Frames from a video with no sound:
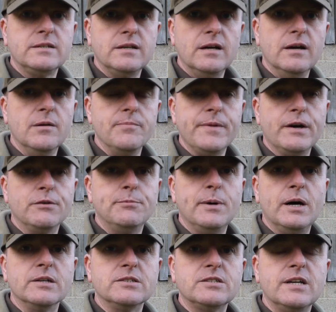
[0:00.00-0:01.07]
off
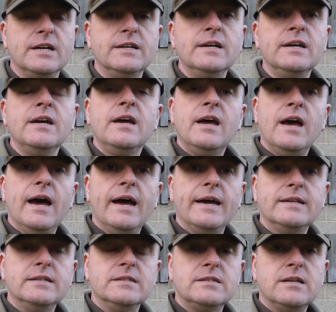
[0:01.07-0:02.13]
Bardster,
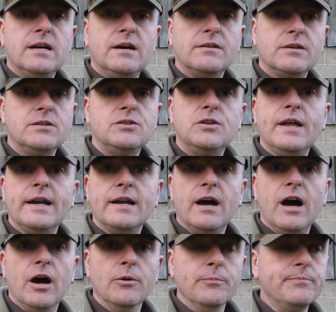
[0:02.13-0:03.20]
and I'm going to do that at
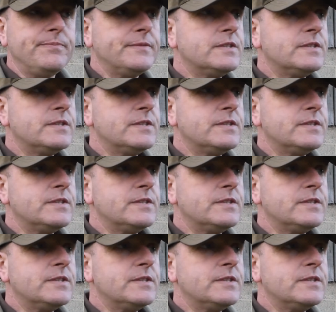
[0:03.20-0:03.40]
home.